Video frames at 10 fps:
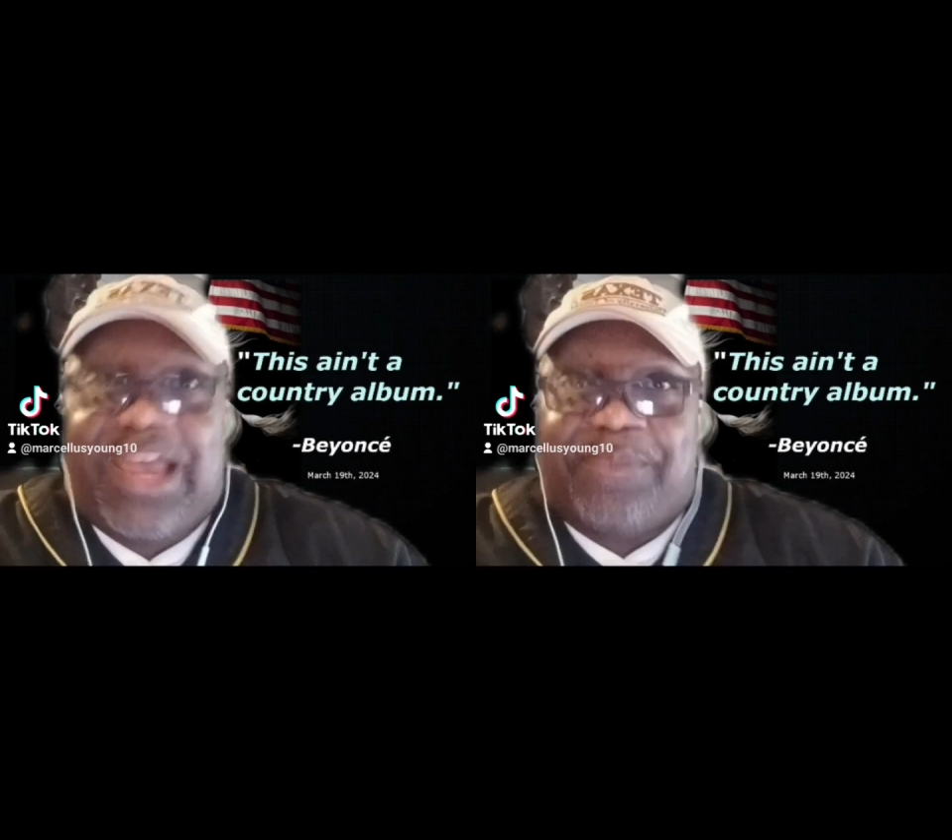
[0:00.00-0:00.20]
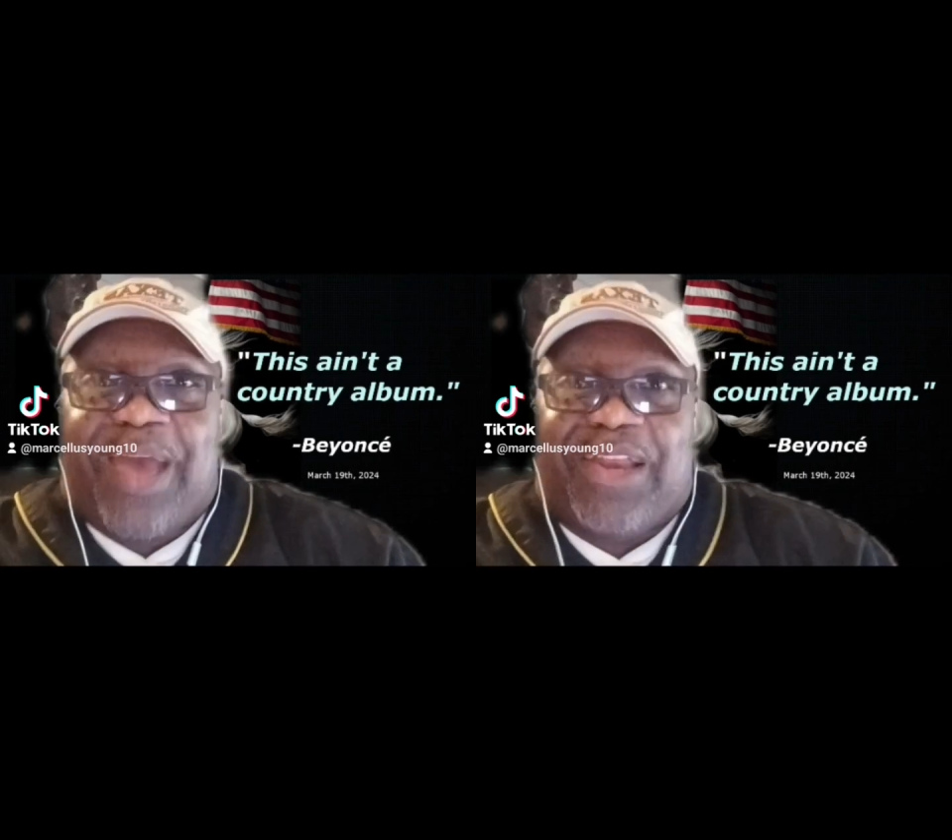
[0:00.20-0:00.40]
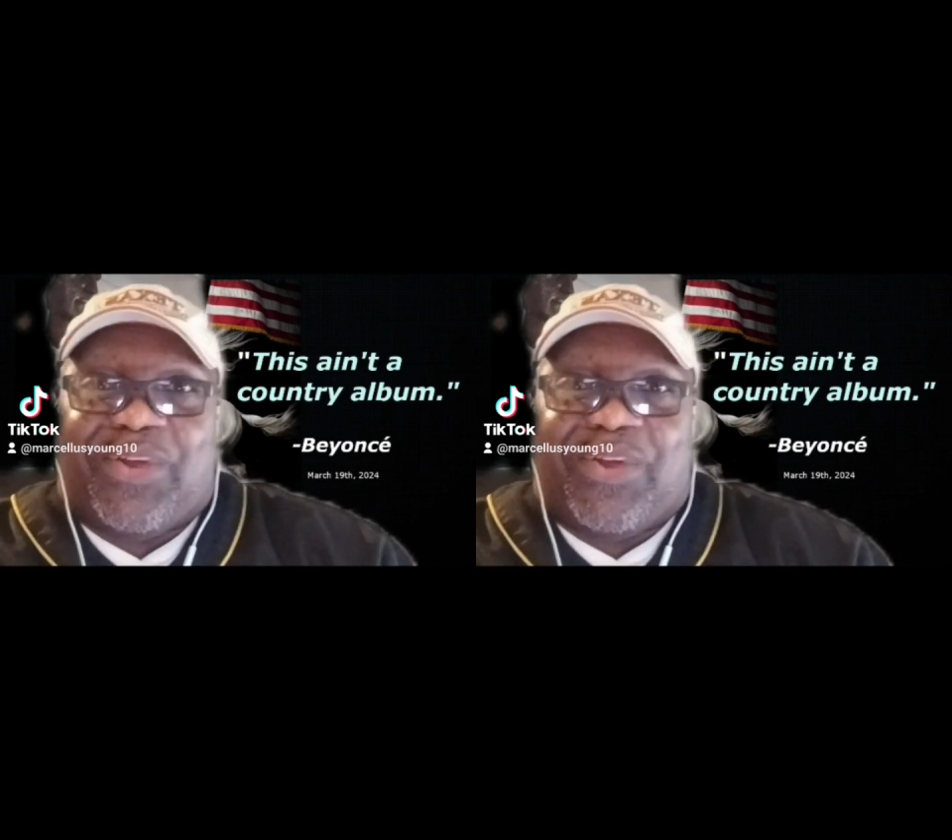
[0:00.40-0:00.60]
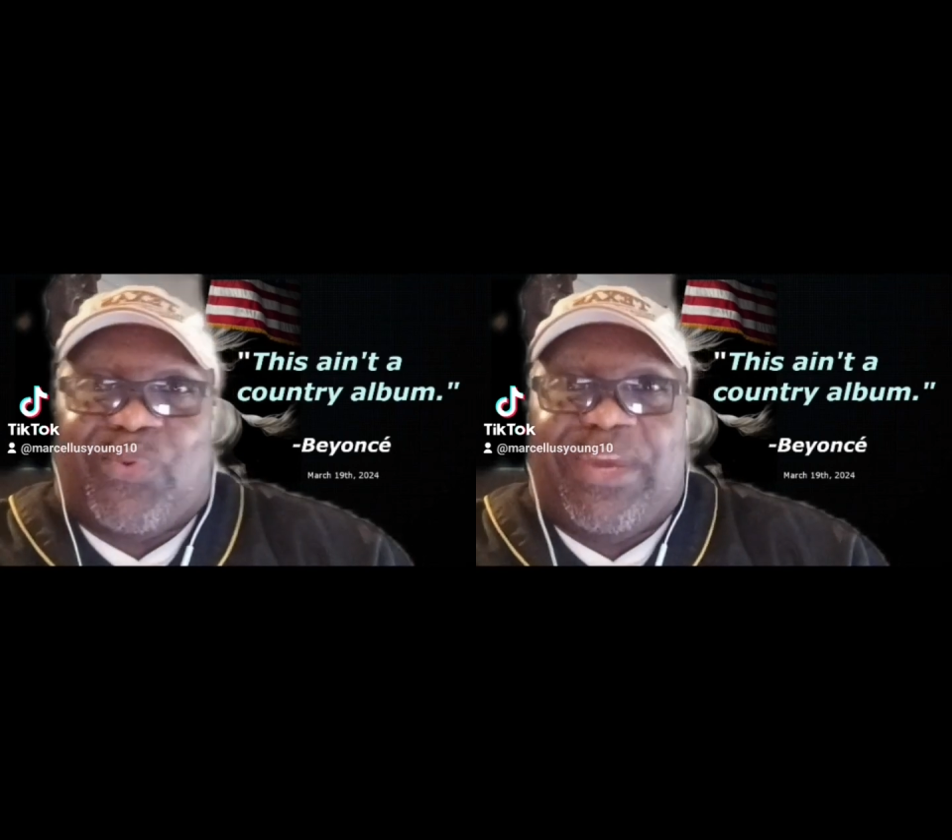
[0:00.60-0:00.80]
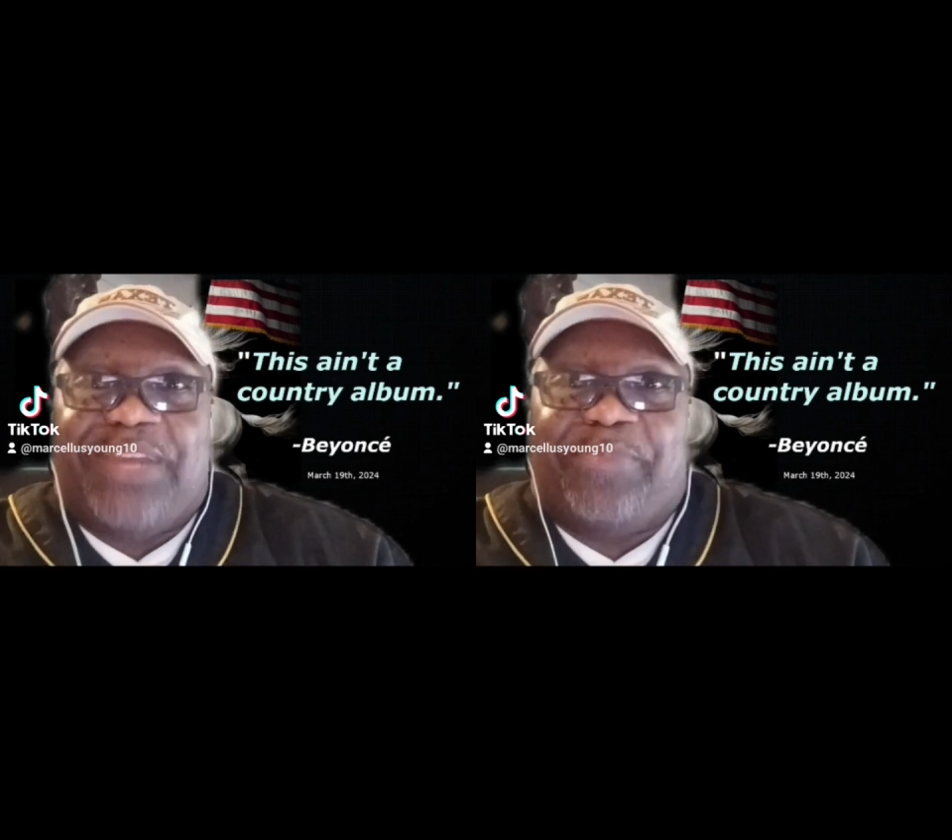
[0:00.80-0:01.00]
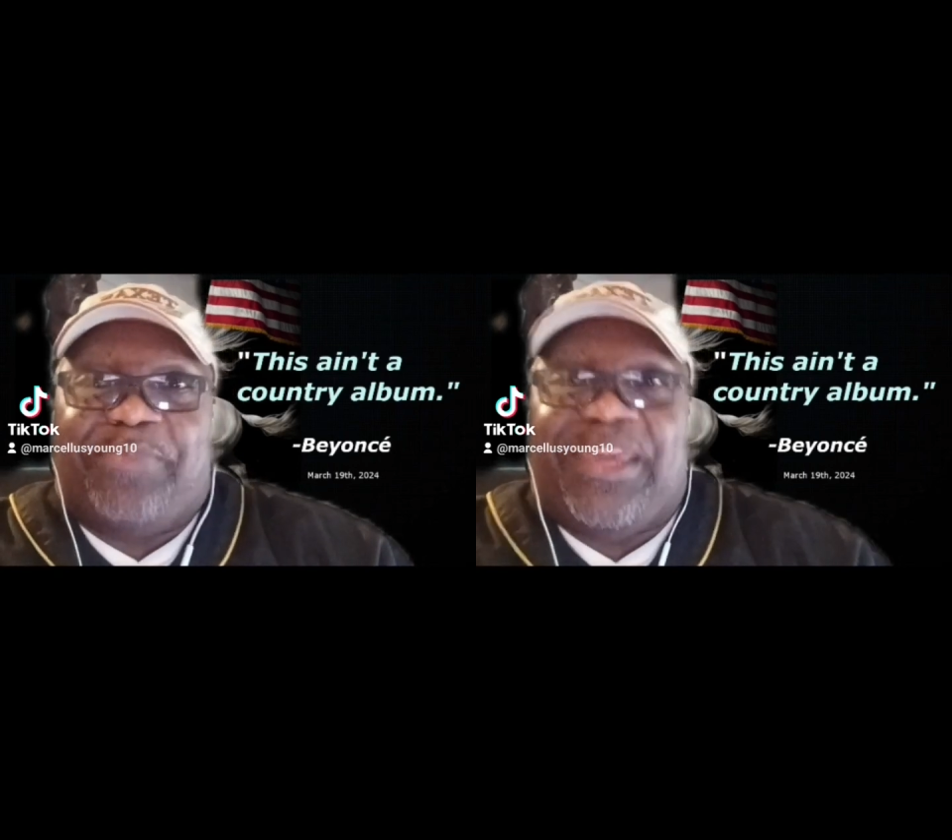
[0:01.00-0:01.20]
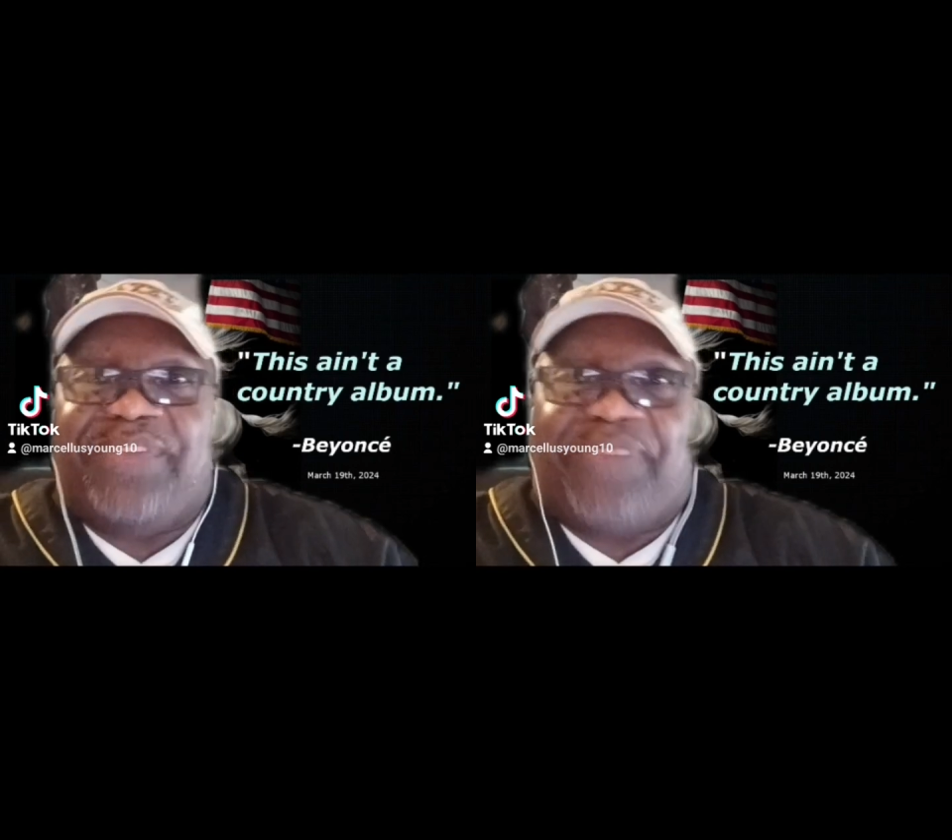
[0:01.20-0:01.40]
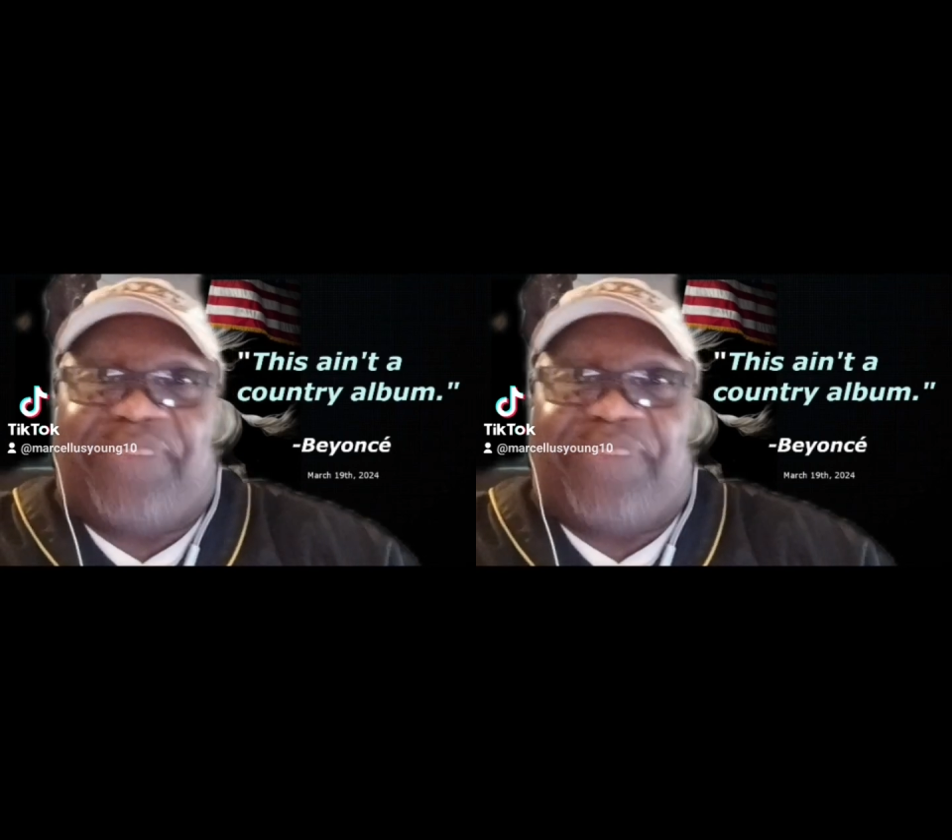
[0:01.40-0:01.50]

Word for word: am not a Queen Bee